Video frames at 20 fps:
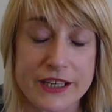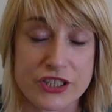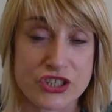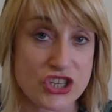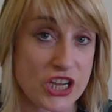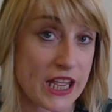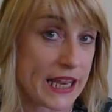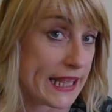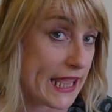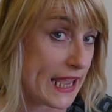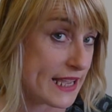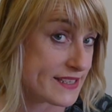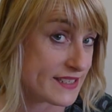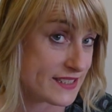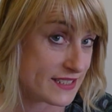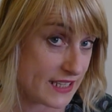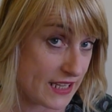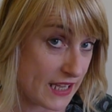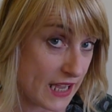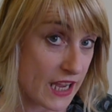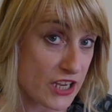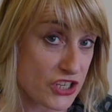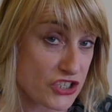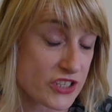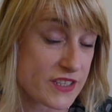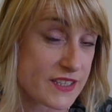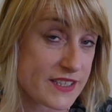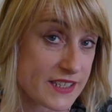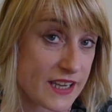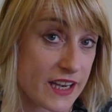and Charlie has CH
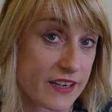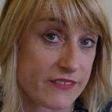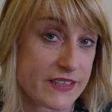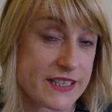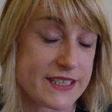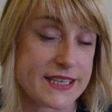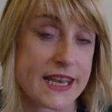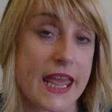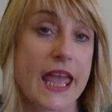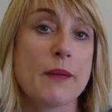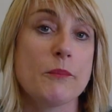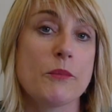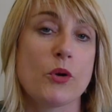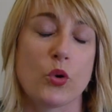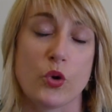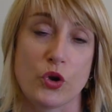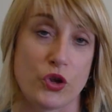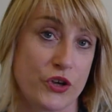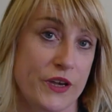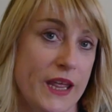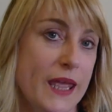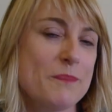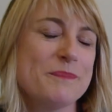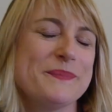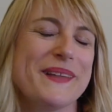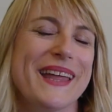at the start of his name or her name,